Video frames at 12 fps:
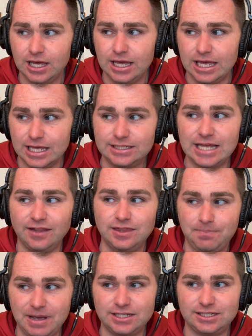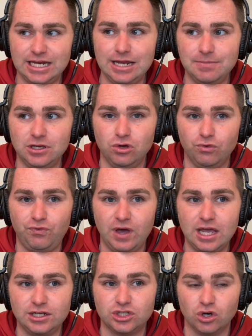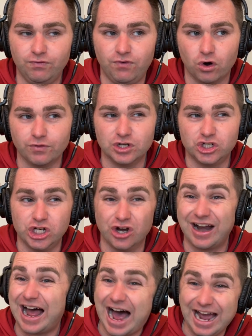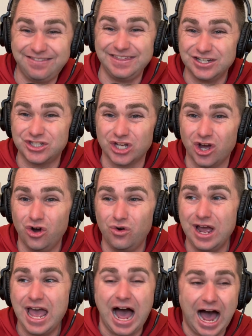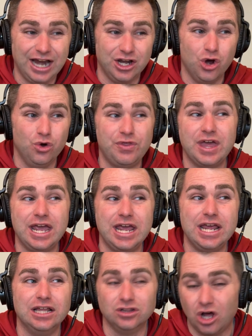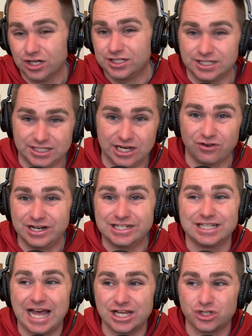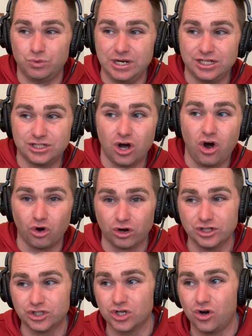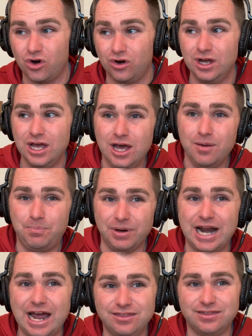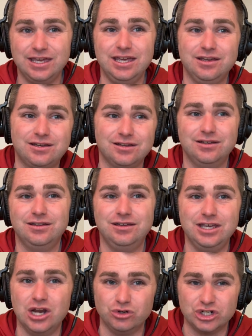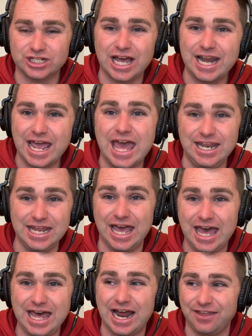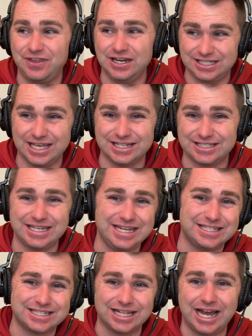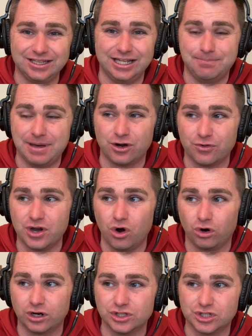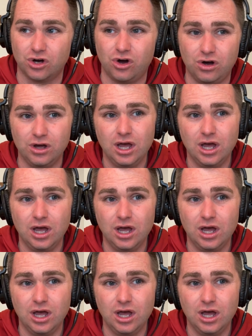Is that the best team that you faced so far this year? I think so. I know they lost the series last week to Arkansas, but I think, you know, just kind of head-to-head, I think Tennessee slightly better than Arkansas.